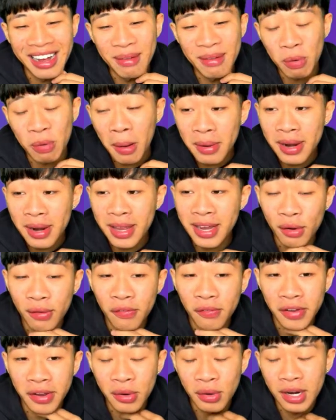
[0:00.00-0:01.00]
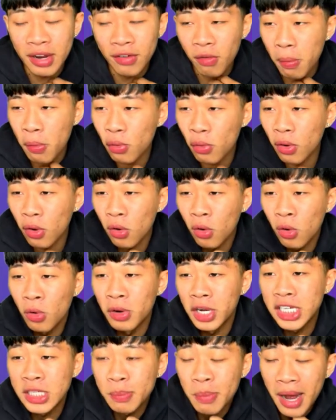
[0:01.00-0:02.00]
Probably a good few. Liverpool
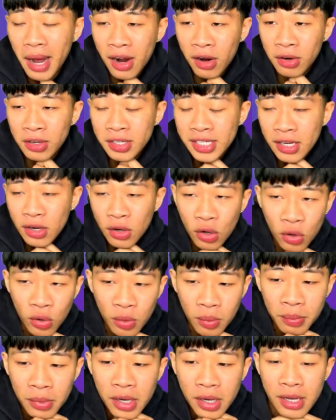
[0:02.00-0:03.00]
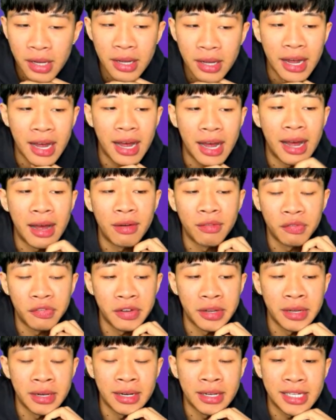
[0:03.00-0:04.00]
always batter us at home at
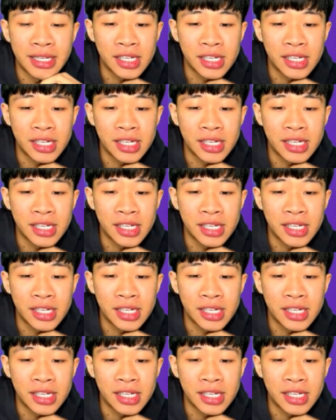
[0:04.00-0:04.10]
Anfield.